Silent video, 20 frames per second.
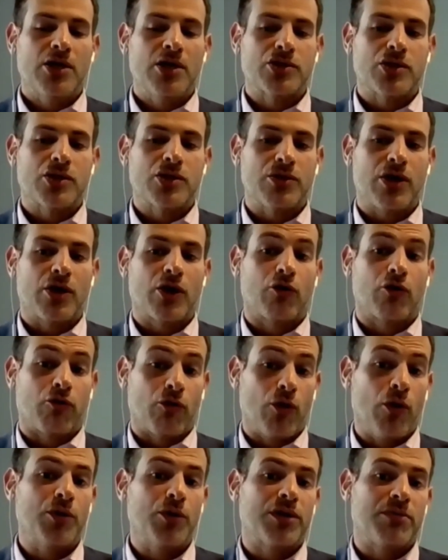So their
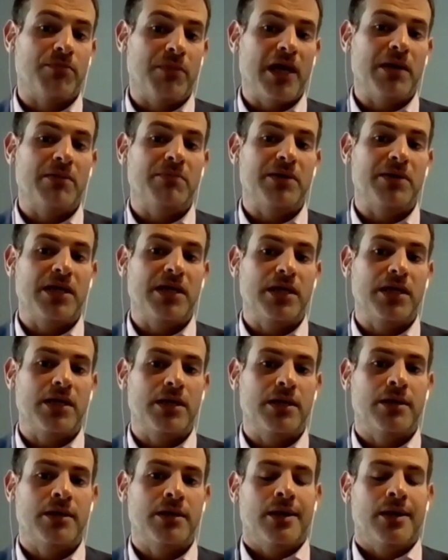growth may be